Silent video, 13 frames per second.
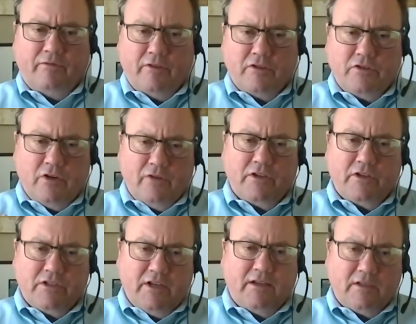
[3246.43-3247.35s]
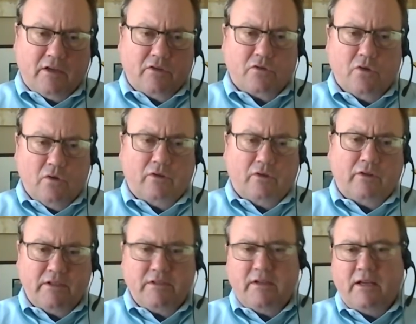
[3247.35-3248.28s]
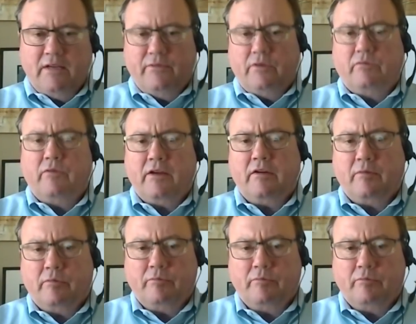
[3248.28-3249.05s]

server-sized controller inside of a regular,